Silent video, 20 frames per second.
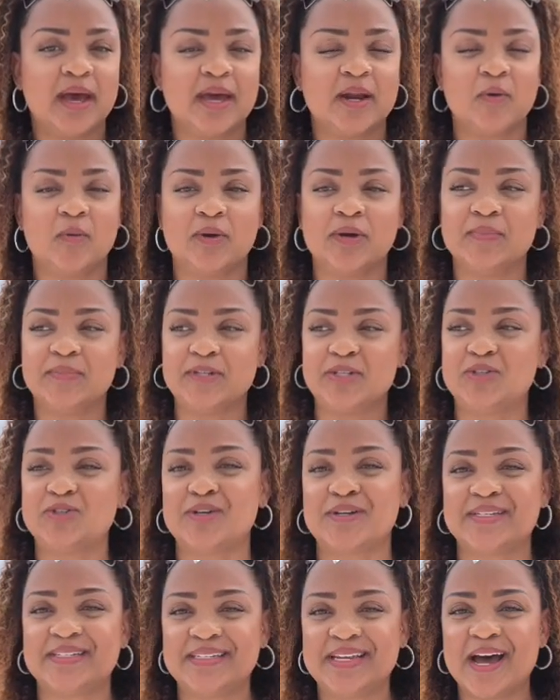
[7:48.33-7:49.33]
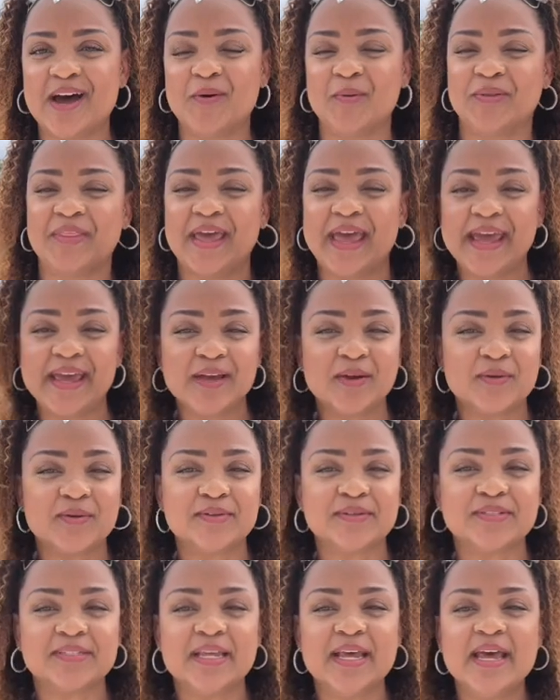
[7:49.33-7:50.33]
I don't want to be stressed out with
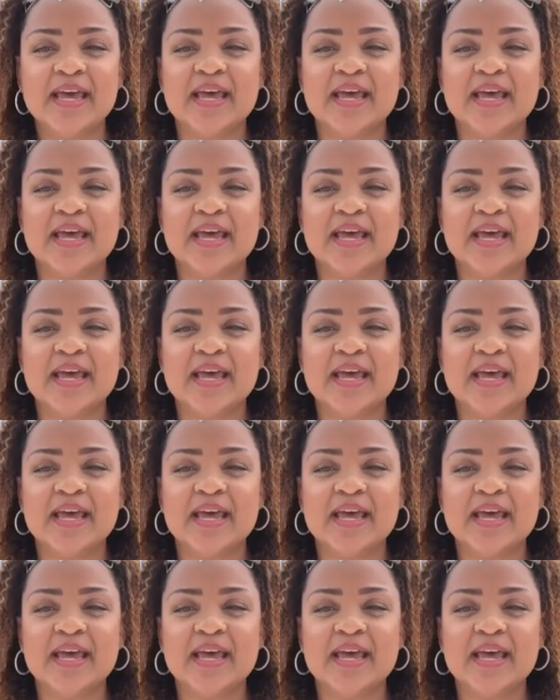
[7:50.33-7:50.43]
angles